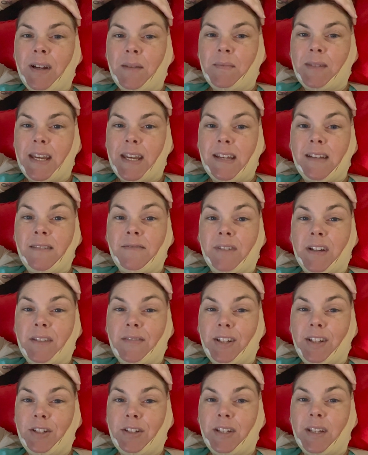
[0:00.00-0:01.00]
I'm taking five
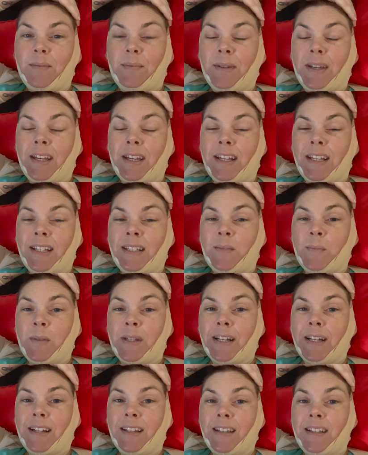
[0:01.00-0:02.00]
H T P is
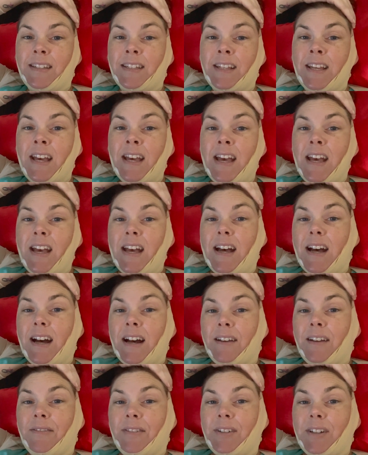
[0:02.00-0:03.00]
because
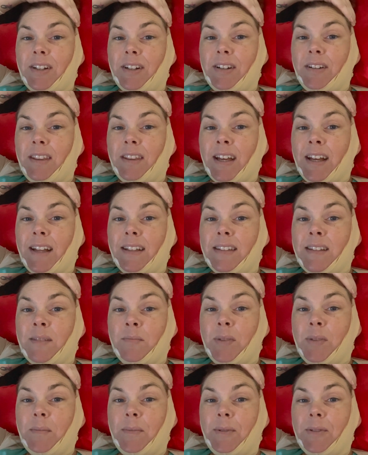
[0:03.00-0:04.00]
I've heard that some
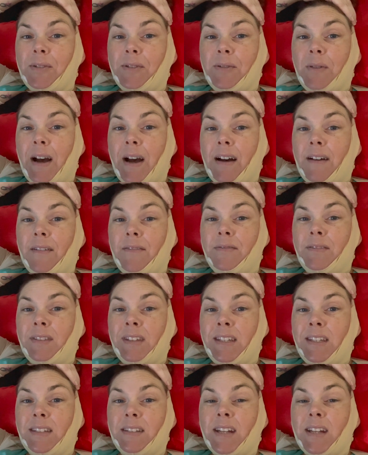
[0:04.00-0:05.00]
people who have
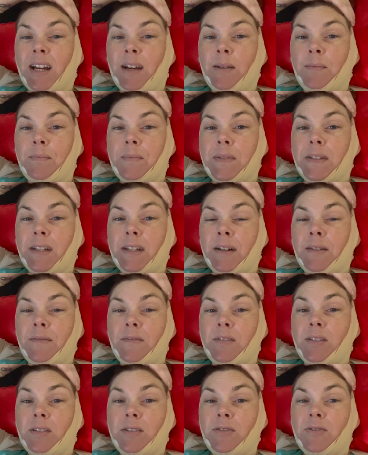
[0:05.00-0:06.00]
these types of
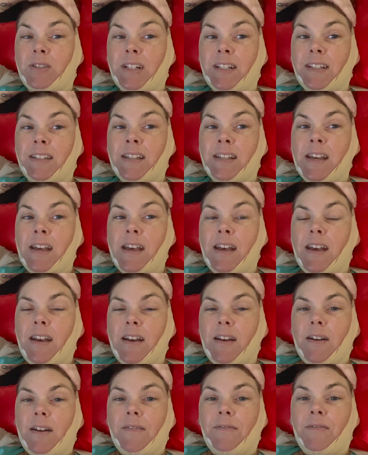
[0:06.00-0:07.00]
surgeries
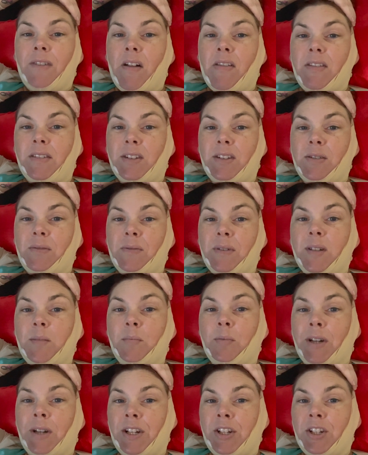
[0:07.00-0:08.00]
fall into a
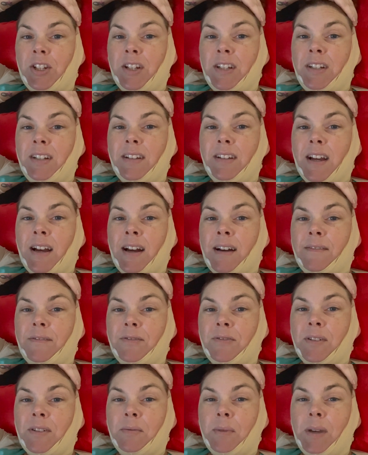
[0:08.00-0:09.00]
depression
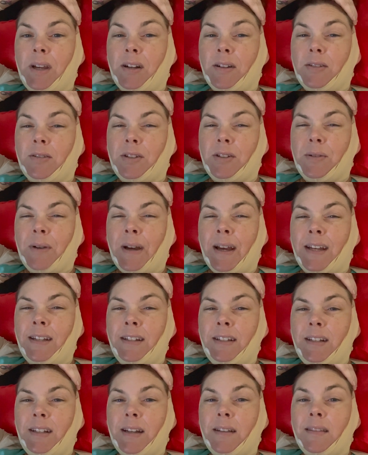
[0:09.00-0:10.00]
after a week or two
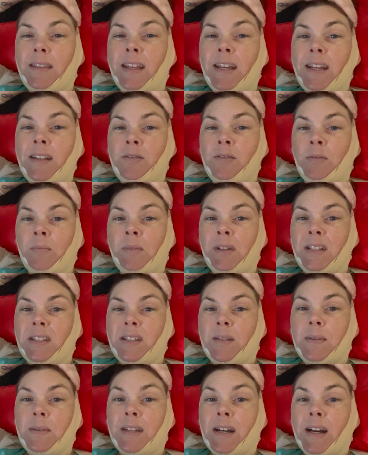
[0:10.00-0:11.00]
in that normally
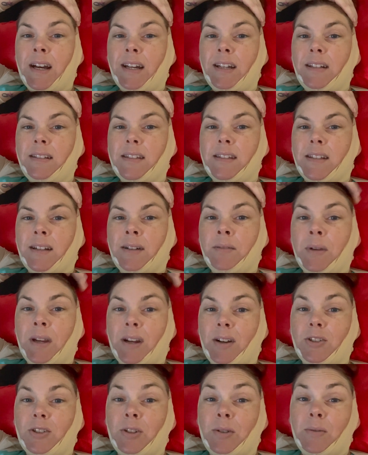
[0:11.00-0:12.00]
subsides a week
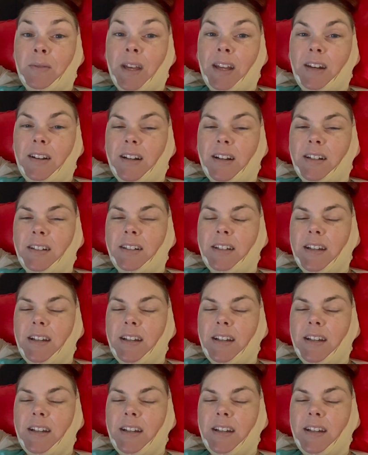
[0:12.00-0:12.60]
or two later,